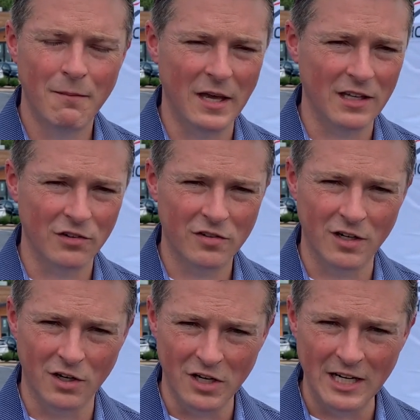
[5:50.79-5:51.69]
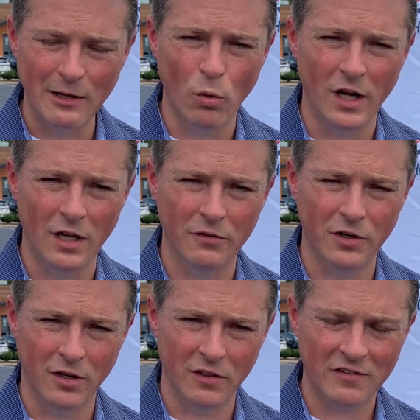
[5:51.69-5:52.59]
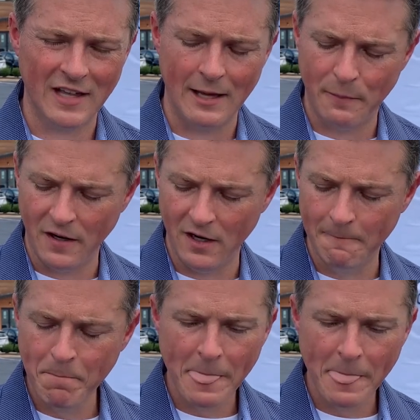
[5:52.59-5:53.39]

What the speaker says: making sure you're eating well during this time period.